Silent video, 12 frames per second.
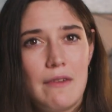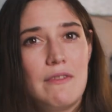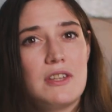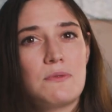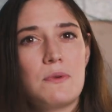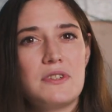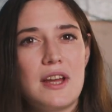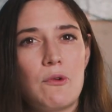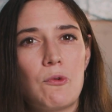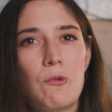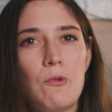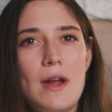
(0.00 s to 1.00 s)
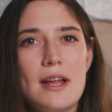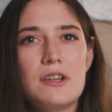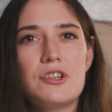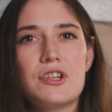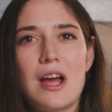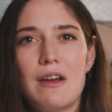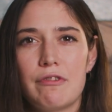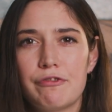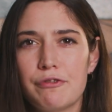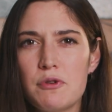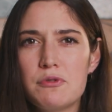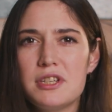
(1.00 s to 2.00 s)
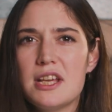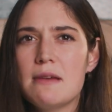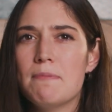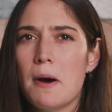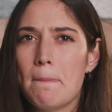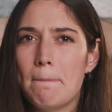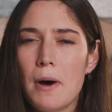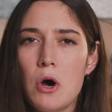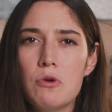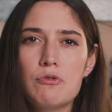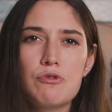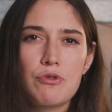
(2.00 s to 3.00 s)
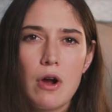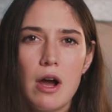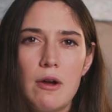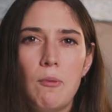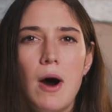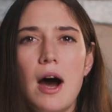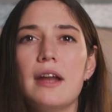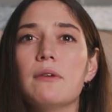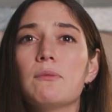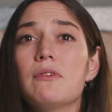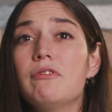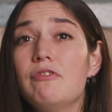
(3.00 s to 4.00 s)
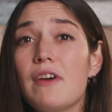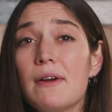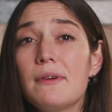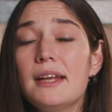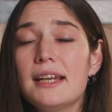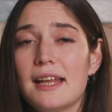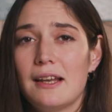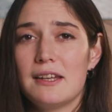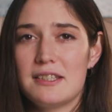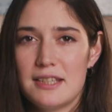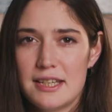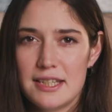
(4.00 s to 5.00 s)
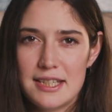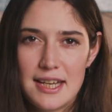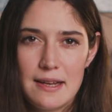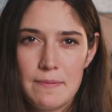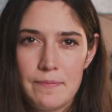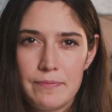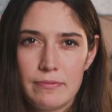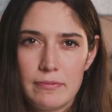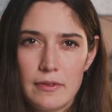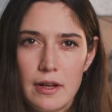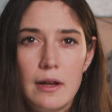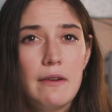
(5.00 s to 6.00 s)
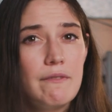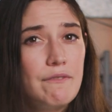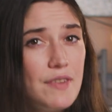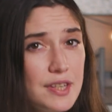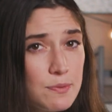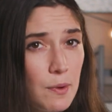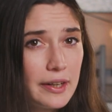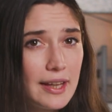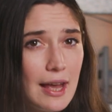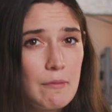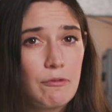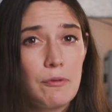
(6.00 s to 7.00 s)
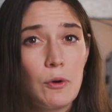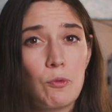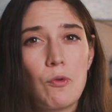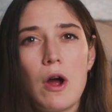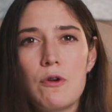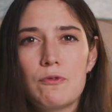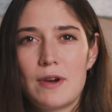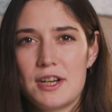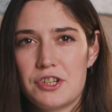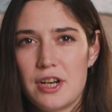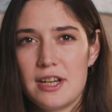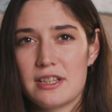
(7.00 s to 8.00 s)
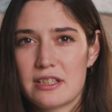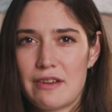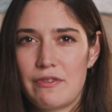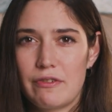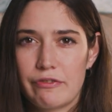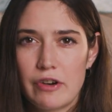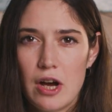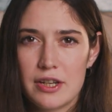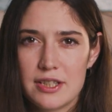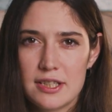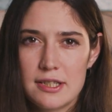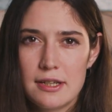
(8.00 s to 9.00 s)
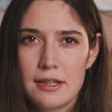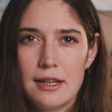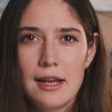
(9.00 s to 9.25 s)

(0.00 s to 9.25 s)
This was a rich and fruity but bone-dry wine with very little acidity. This one came from the Rhone region in southern France.